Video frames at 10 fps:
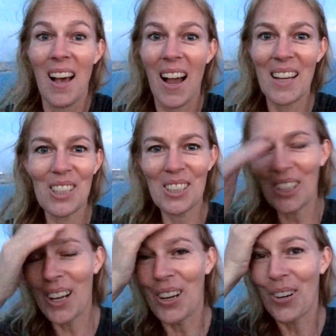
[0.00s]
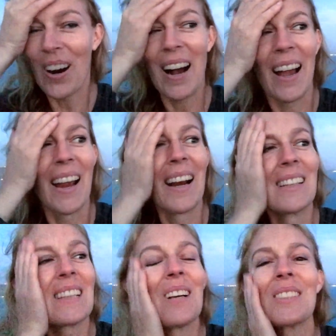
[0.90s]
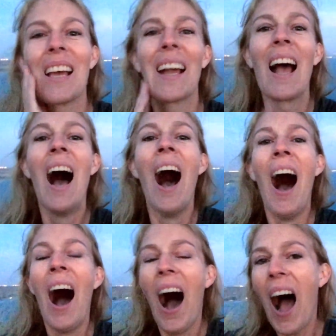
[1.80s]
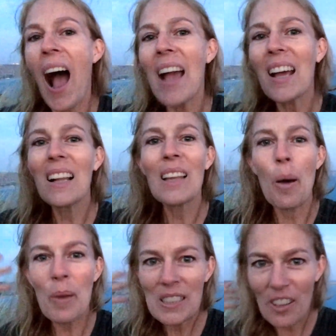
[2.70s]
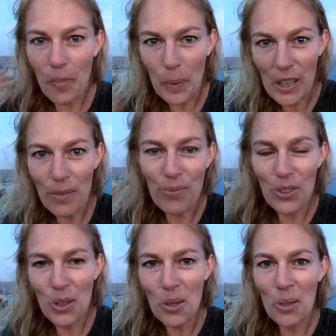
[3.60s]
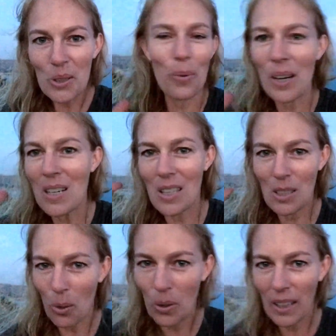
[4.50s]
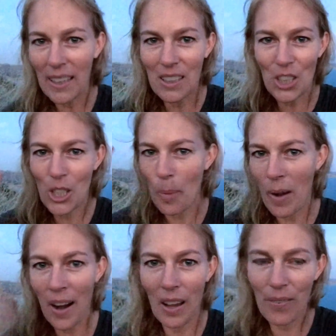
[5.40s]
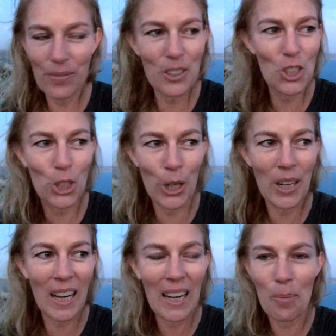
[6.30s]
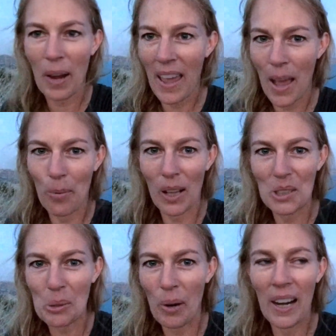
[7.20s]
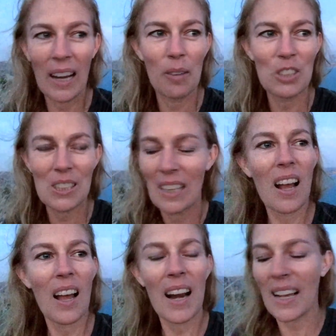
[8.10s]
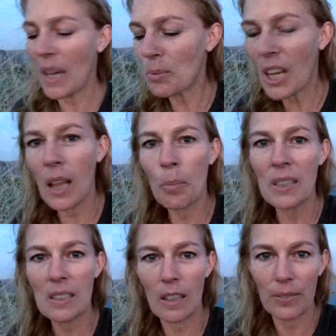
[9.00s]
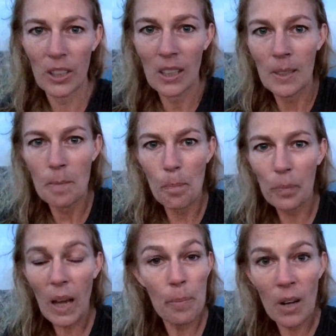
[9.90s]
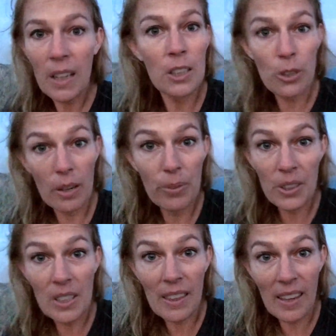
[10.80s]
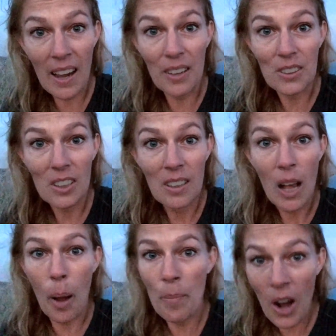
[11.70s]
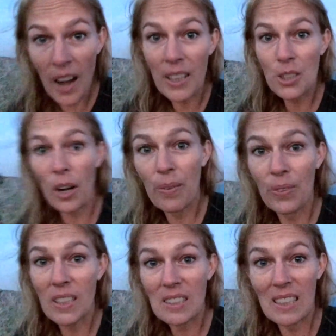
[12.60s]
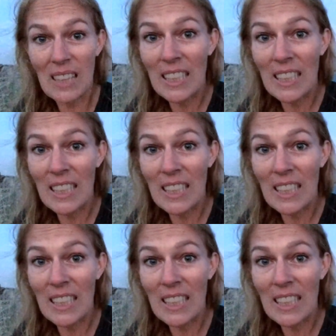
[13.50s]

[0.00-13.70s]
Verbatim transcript: I just started crying because I was like, I got to let myself be confused. Went into this whole like shamanic journey in my head while I was running and I kept telling myself, I'm not going to try to figure anything out. I'm not going to try to fix this.